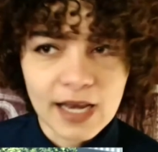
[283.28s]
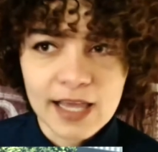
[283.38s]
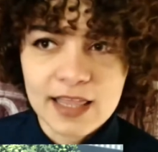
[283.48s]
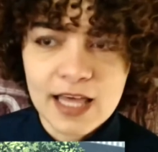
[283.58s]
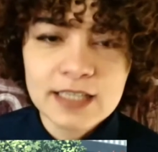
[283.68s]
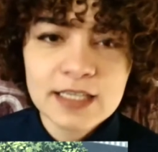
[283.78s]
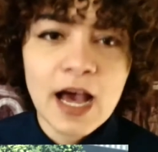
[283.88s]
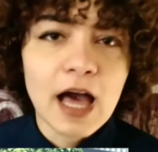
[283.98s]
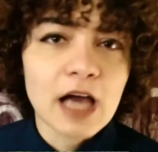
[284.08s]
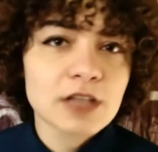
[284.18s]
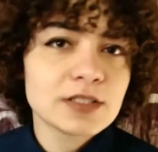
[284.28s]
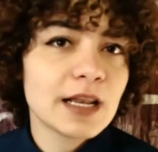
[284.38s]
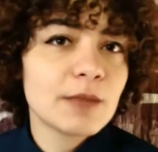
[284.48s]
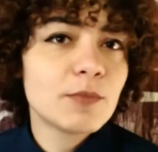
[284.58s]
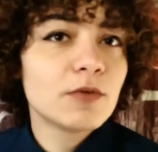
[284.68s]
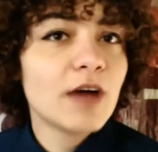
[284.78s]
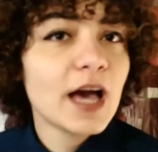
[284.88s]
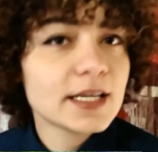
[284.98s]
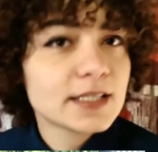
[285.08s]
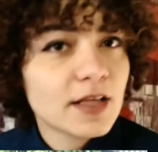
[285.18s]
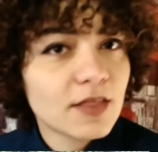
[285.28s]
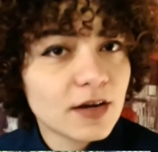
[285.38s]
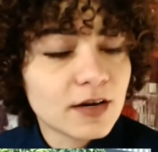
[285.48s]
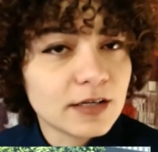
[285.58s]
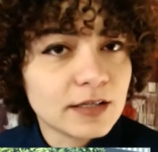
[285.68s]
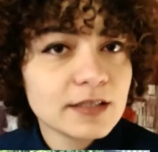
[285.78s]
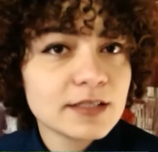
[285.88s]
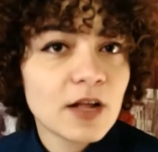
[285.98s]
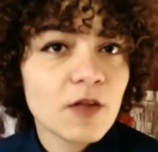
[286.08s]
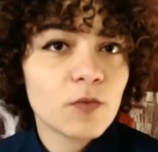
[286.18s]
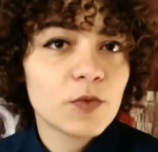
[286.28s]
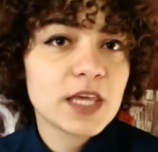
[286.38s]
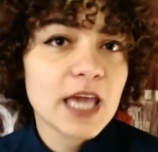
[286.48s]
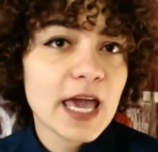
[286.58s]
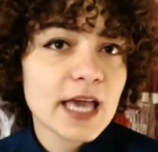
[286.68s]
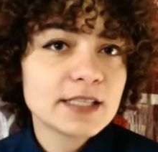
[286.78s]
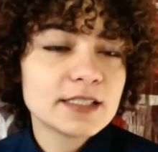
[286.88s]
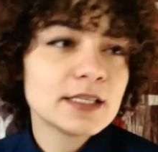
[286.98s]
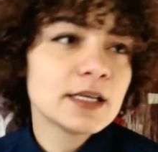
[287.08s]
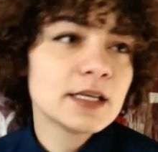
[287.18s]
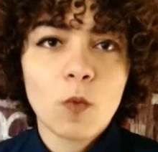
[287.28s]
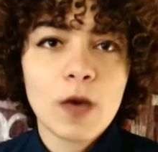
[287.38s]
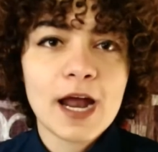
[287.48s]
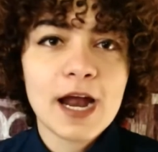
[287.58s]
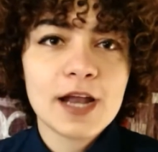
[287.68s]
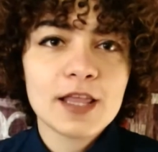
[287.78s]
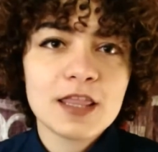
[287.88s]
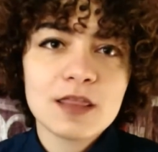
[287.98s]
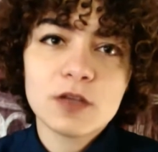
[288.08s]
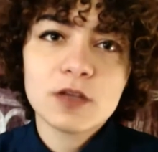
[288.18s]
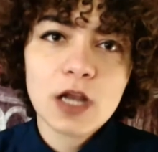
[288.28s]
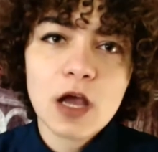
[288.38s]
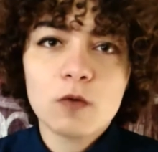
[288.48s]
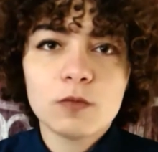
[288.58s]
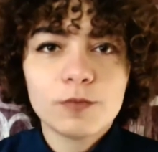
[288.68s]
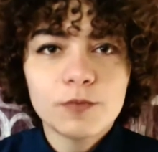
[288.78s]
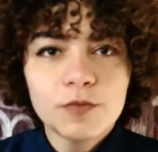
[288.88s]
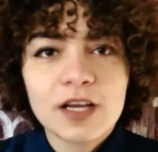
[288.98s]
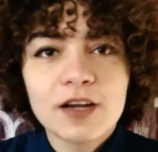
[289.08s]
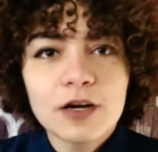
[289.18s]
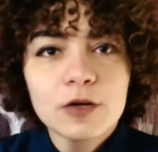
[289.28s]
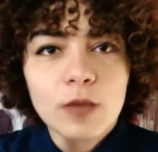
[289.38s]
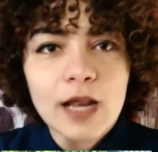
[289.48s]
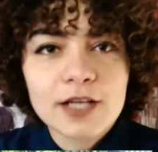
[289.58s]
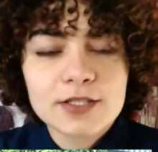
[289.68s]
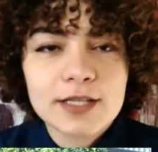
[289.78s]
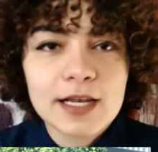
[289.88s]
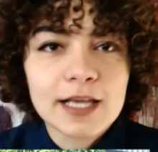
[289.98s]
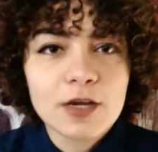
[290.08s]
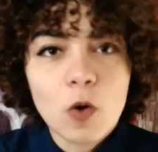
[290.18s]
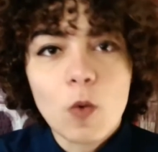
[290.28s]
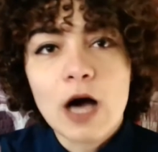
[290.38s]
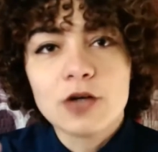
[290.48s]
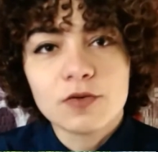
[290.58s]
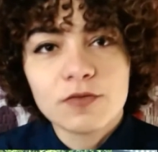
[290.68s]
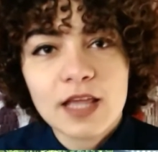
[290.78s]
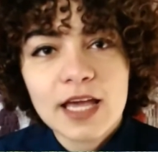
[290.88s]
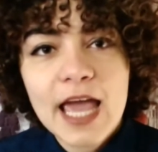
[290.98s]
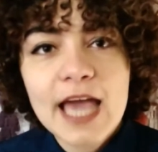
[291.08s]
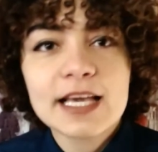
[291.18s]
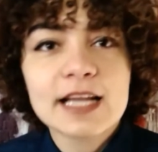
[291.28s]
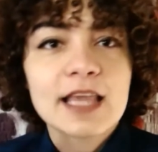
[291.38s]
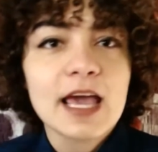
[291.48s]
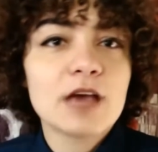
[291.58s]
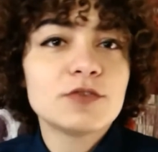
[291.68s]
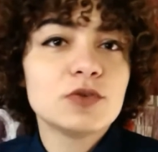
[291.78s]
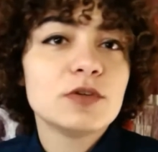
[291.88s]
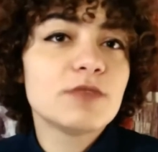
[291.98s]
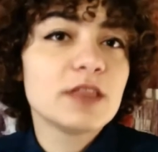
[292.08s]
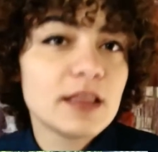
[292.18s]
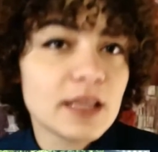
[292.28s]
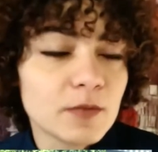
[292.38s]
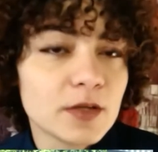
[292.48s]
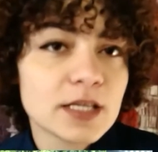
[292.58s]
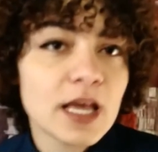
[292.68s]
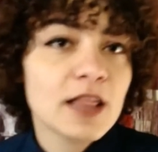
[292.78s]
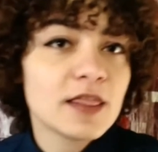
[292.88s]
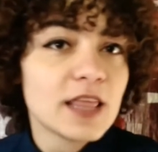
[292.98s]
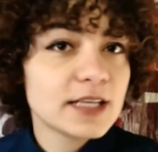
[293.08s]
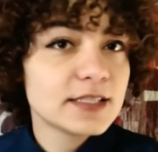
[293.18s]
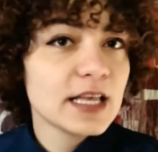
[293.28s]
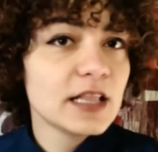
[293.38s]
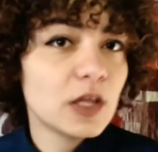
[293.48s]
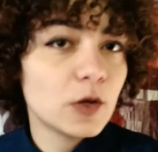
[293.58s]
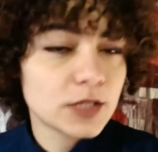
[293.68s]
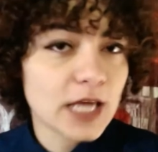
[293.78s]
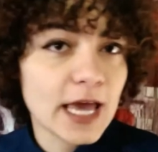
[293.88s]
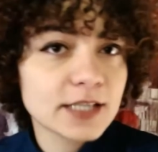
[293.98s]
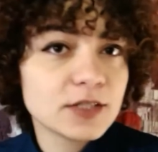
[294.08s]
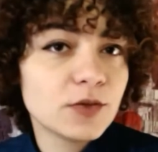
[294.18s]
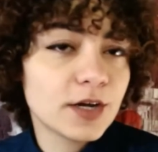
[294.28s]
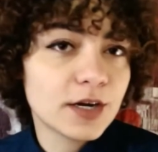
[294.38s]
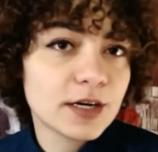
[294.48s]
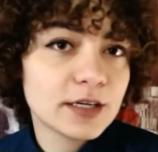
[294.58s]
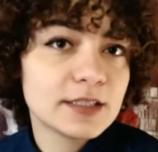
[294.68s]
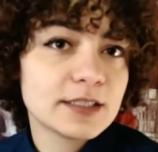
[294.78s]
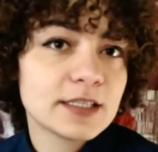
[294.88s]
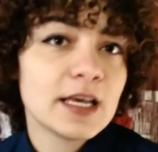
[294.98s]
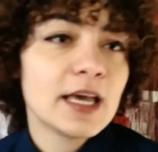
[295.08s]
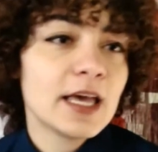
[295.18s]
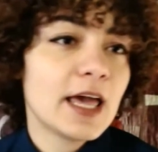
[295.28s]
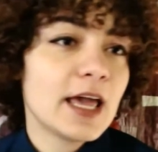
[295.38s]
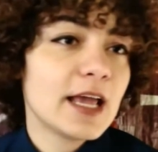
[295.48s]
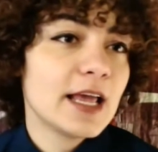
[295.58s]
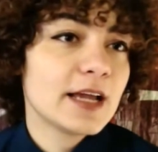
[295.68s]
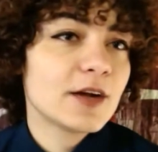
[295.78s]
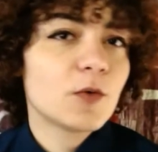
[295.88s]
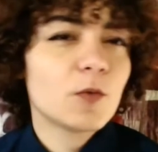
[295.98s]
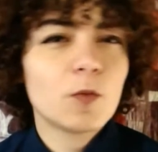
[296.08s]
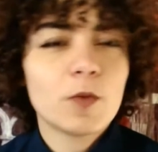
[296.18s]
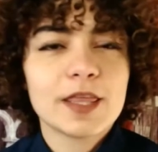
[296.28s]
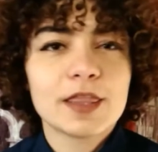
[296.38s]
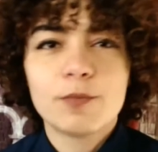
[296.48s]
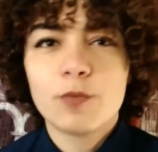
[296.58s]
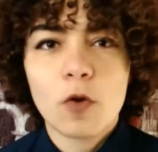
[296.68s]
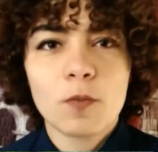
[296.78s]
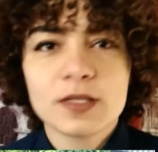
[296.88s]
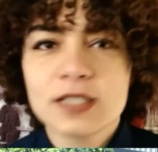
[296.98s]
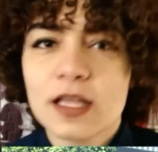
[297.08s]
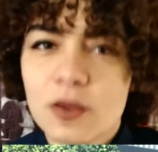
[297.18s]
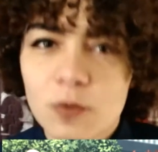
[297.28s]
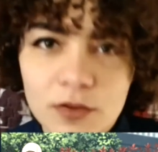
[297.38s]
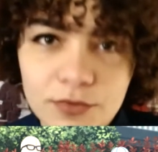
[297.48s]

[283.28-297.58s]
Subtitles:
like that, actually provide the girls with the eggs, where, the girl will actually grow out of the egg and they have to defeat the demons. They sell those eggs to the girls with the promise that they will